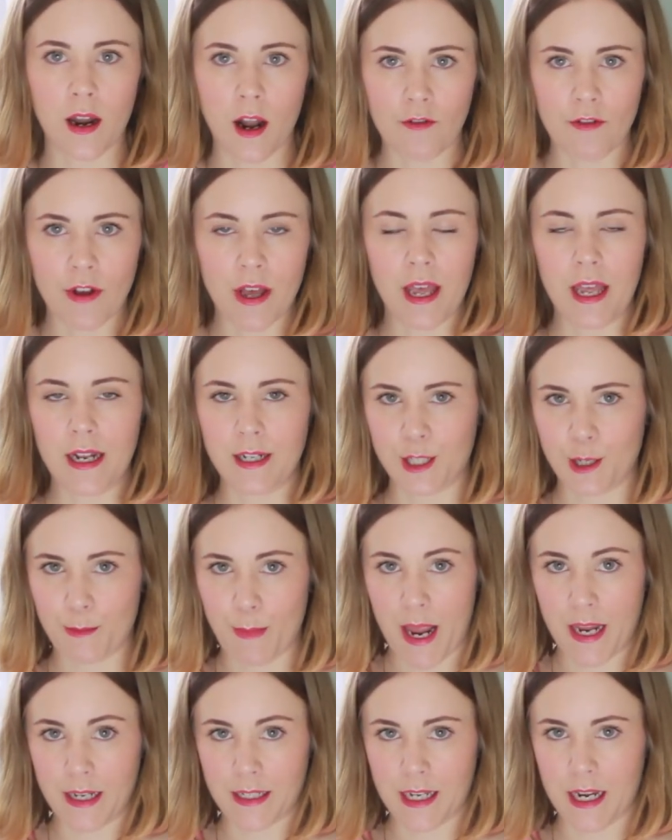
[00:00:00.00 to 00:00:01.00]
I love it. It's
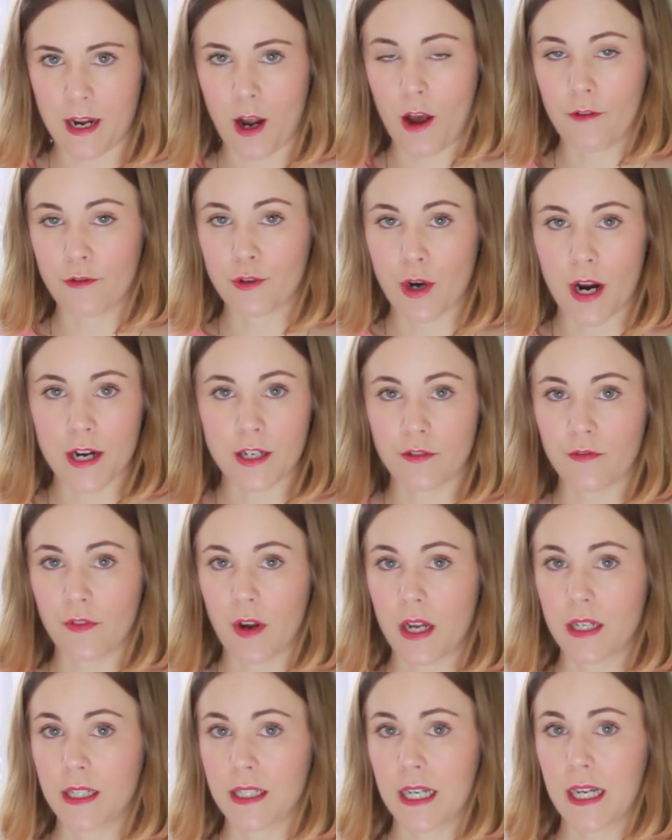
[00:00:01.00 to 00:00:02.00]
amazing. I've tried to
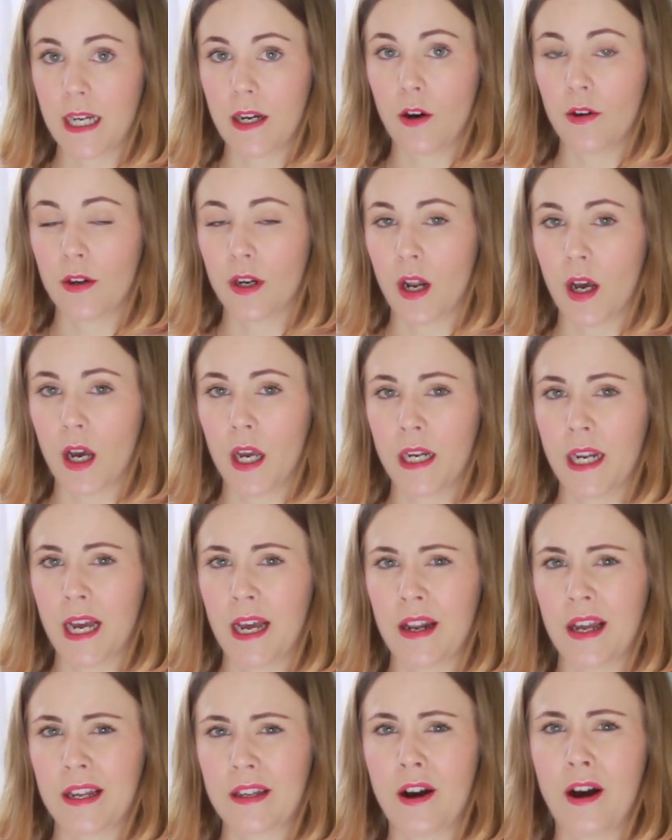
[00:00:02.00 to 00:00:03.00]
find it online
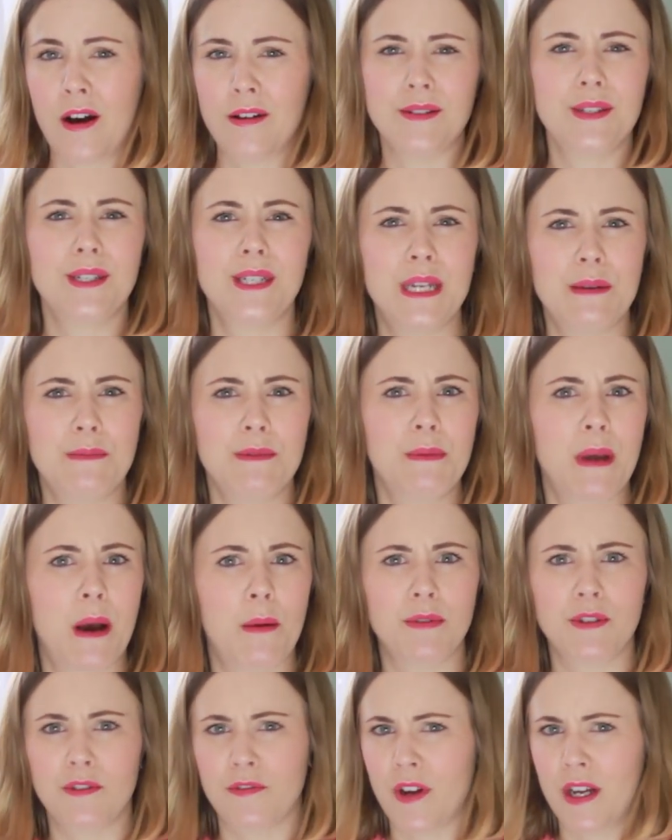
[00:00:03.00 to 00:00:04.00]
and I can't seem to be
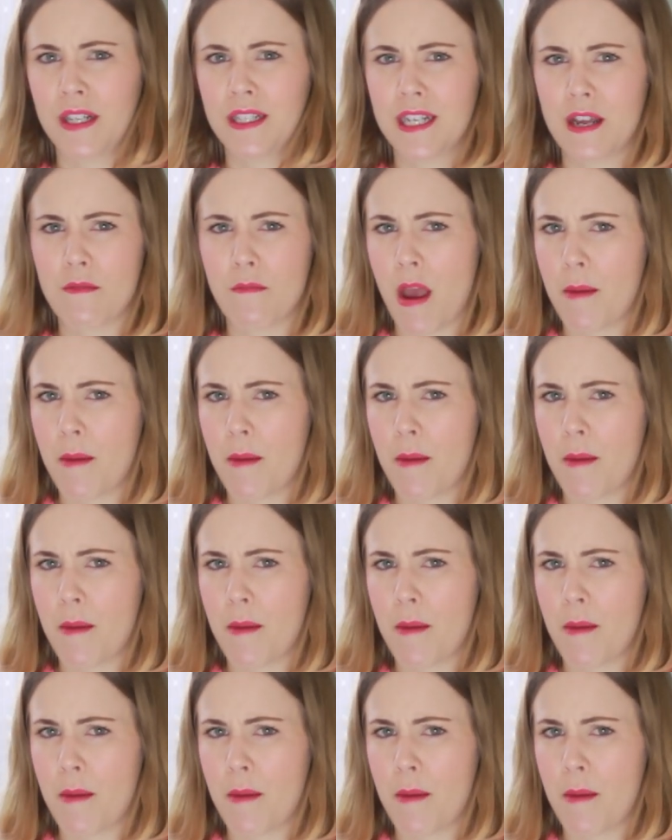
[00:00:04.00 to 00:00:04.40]
able to find it.